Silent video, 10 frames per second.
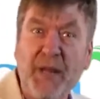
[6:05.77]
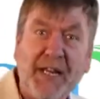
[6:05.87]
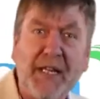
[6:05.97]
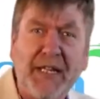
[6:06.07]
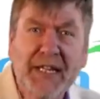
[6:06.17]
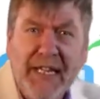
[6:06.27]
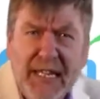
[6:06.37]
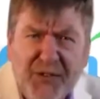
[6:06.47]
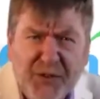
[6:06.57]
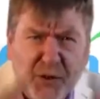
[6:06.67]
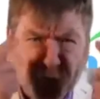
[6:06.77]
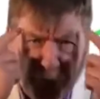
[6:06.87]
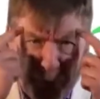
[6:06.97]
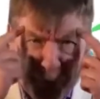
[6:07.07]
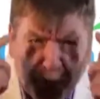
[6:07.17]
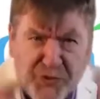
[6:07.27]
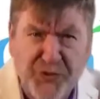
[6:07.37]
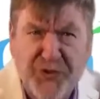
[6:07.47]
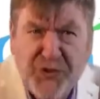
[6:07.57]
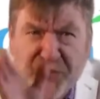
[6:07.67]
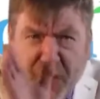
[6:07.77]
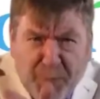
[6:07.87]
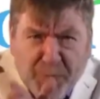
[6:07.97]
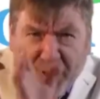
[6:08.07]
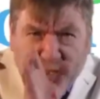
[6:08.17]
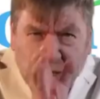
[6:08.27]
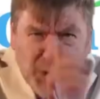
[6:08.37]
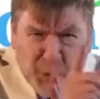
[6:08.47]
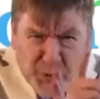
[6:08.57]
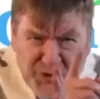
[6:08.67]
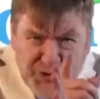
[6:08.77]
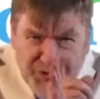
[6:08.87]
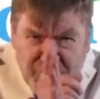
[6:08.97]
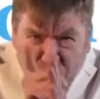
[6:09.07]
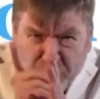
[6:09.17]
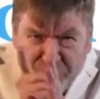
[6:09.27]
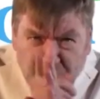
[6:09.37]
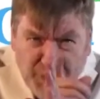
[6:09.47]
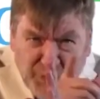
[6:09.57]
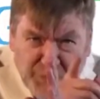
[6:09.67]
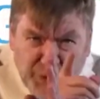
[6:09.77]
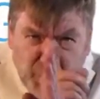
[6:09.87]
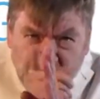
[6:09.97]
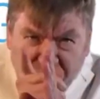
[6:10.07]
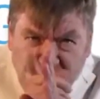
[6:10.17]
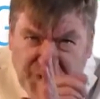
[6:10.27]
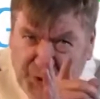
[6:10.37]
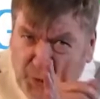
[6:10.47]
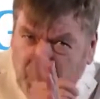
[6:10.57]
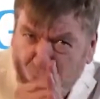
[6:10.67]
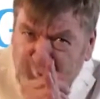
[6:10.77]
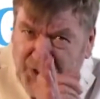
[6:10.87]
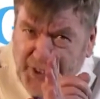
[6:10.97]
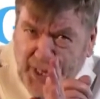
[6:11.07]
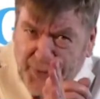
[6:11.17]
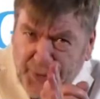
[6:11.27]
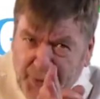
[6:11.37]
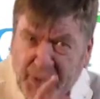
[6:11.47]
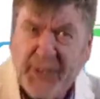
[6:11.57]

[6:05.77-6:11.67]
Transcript: making it easier for the person to separate or distinguish among frequencies that are close together.